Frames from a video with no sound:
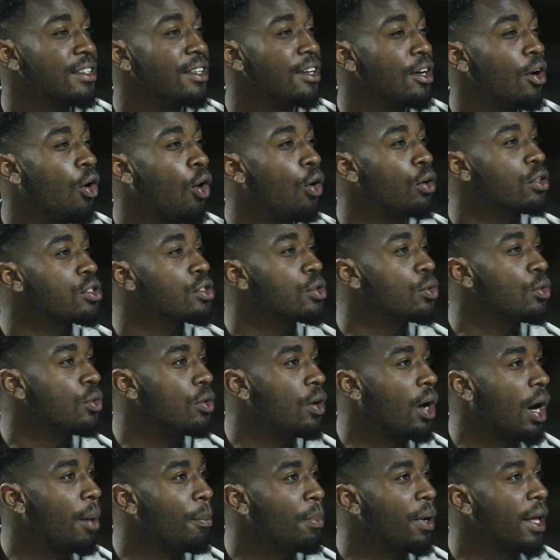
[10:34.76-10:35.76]
Yes.
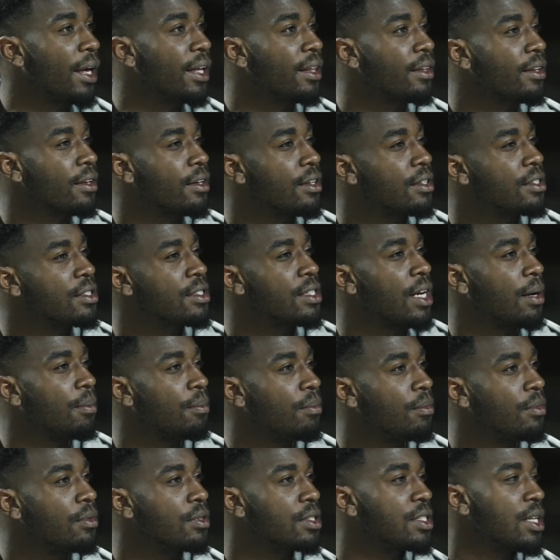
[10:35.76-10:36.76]
Also, I played
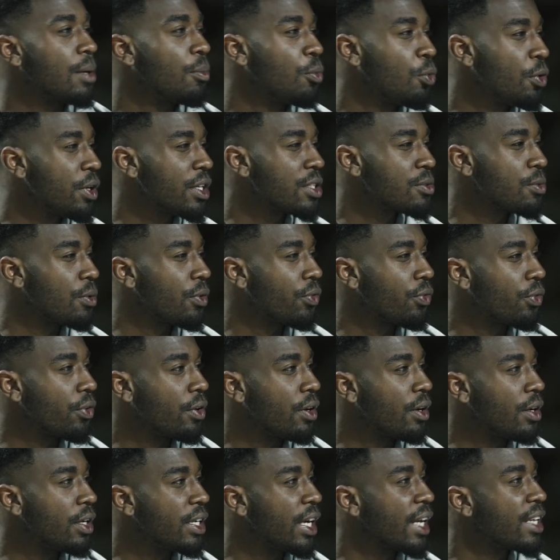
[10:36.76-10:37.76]
some weeks with
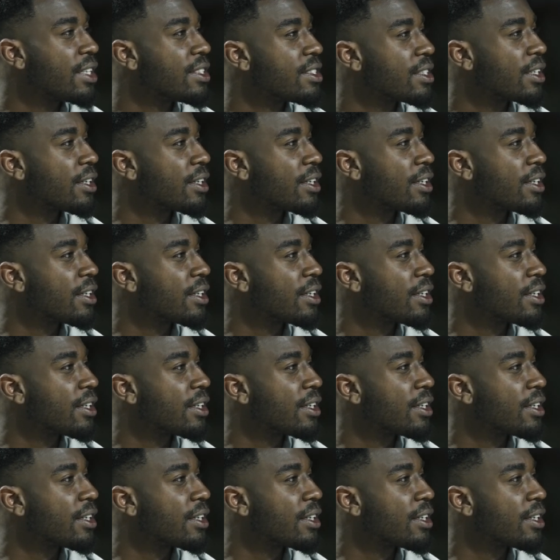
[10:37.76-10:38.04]
Yanis